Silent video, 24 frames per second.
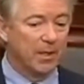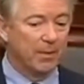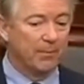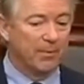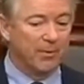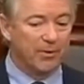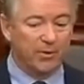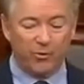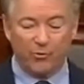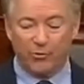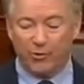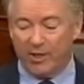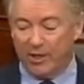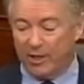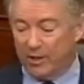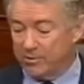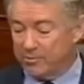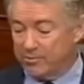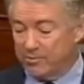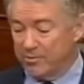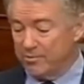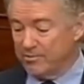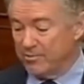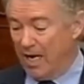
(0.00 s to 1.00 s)
But the thing
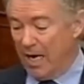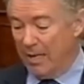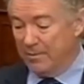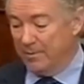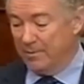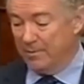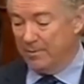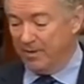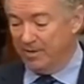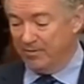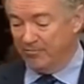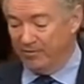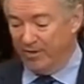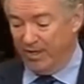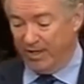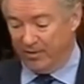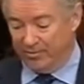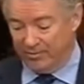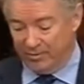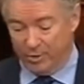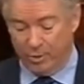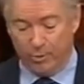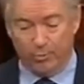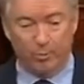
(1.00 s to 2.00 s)
is I'm a big fan of the new